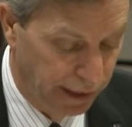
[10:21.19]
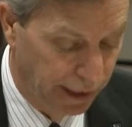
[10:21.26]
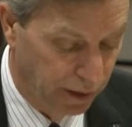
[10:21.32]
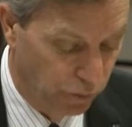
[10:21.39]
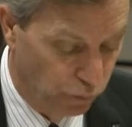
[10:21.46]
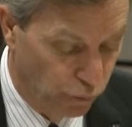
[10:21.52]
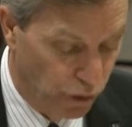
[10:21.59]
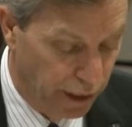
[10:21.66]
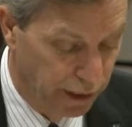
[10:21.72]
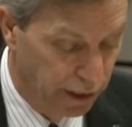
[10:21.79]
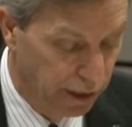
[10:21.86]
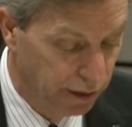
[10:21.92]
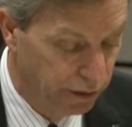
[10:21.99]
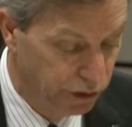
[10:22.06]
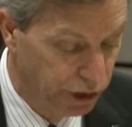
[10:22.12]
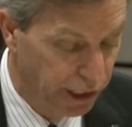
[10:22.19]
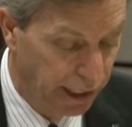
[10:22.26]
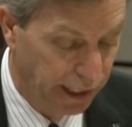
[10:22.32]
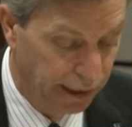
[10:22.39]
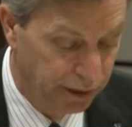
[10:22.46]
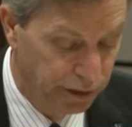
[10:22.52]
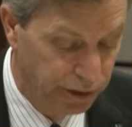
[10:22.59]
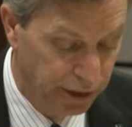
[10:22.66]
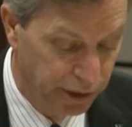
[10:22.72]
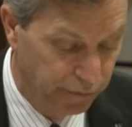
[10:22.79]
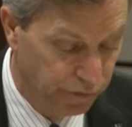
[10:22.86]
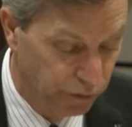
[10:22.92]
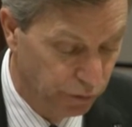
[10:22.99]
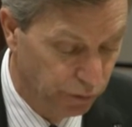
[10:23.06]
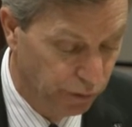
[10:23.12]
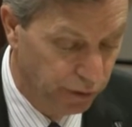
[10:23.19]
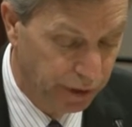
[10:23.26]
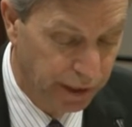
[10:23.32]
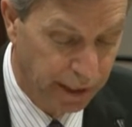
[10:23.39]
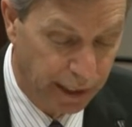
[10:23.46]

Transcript: and one change, and if you look